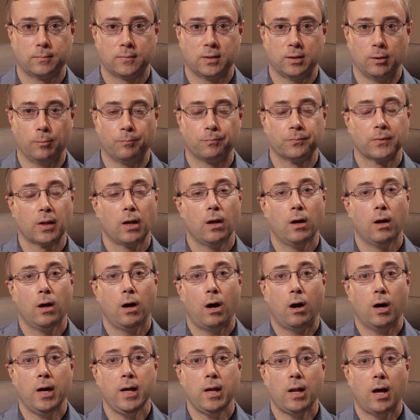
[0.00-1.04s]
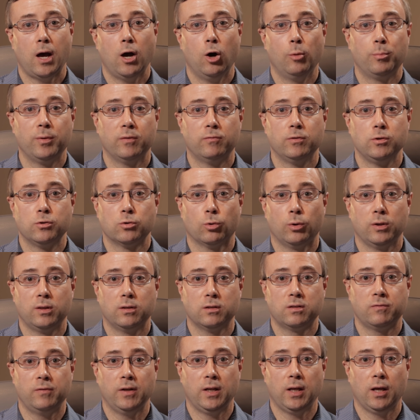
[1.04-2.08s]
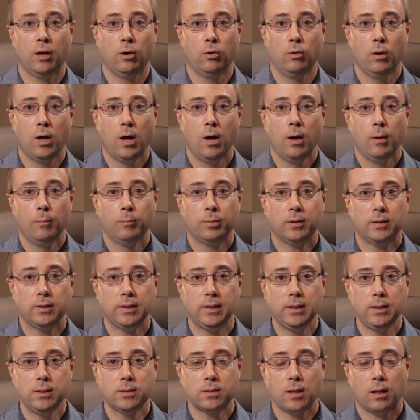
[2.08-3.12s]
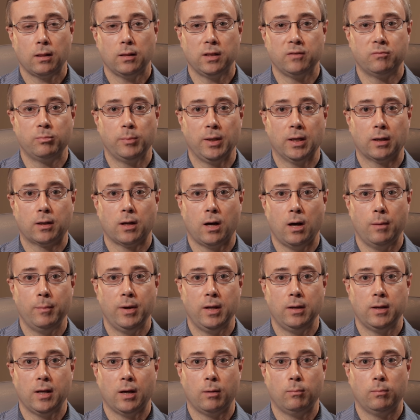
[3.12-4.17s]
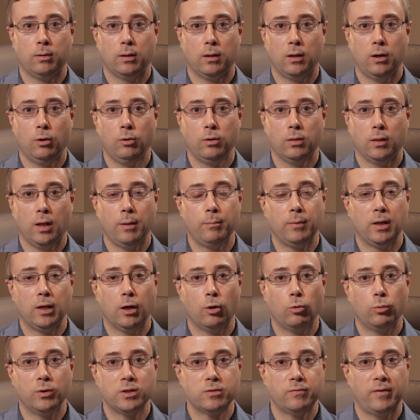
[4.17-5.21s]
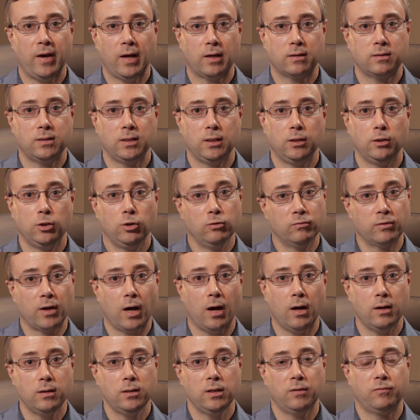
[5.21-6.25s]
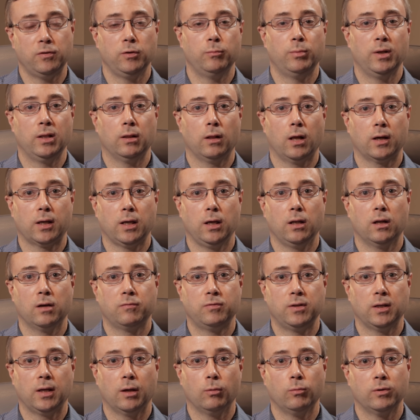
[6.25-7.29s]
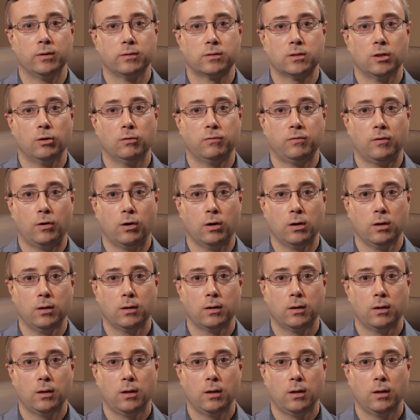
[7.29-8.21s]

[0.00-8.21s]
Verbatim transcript: So, all right, I hope you've enjoyed this video. Please leave me a comment down below and let me know which vaccine you've gotten if you've been lucky enough to get one so far.